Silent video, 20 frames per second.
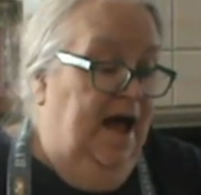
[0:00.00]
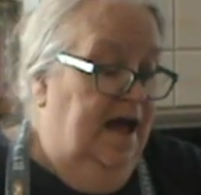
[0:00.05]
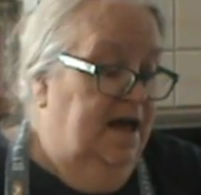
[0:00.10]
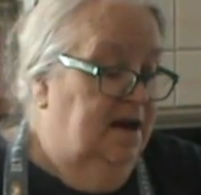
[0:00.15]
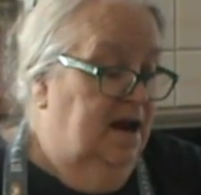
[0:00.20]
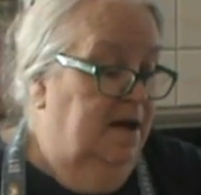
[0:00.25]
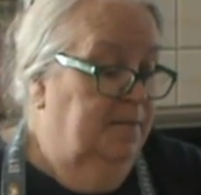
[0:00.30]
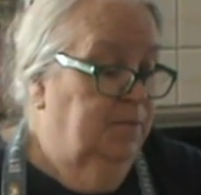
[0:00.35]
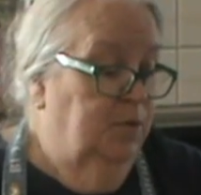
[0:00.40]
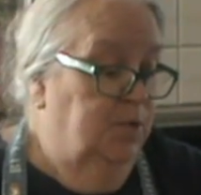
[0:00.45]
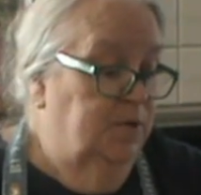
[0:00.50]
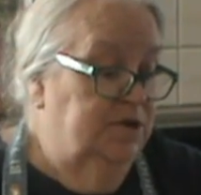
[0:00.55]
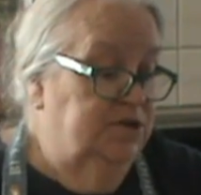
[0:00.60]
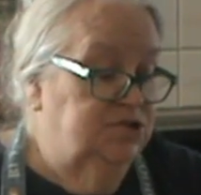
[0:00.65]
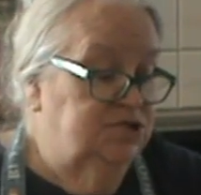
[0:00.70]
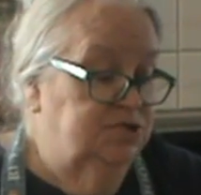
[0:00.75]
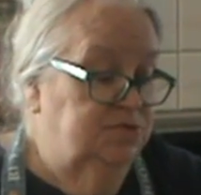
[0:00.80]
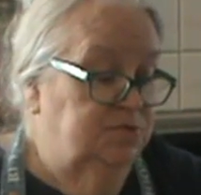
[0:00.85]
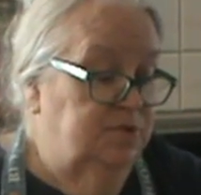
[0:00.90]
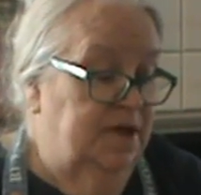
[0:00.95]
And I'm going
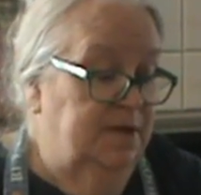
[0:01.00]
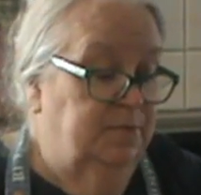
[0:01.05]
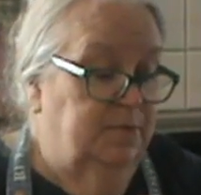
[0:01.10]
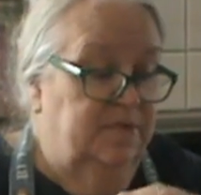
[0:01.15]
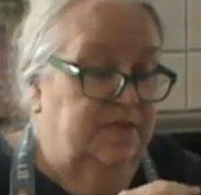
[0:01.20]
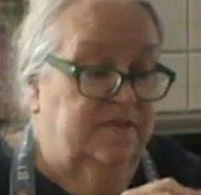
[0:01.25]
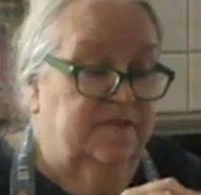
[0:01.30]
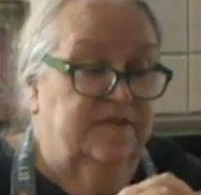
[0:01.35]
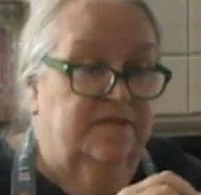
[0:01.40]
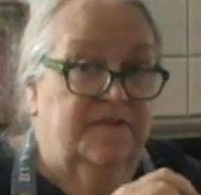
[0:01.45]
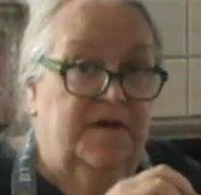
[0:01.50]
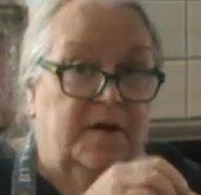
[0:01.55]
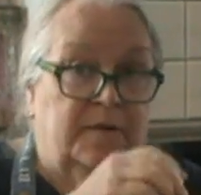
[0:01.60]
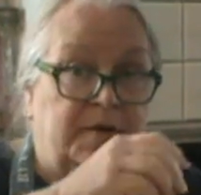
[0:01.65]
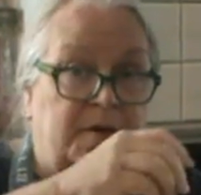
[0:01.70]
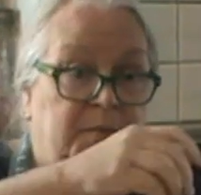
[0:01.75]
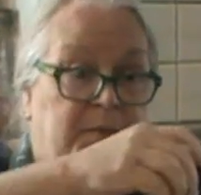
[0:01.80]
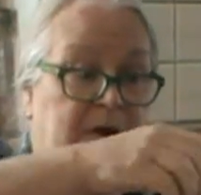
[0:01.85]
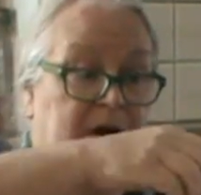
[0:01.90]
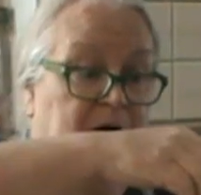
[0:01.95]
to label this
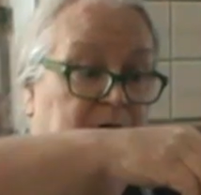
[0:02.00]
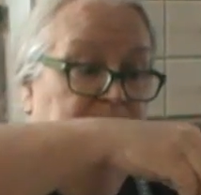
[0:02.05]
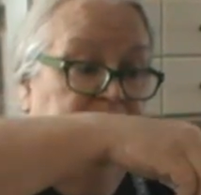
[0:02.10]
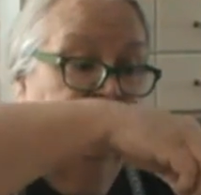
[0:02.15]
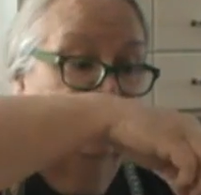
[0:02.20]
very well.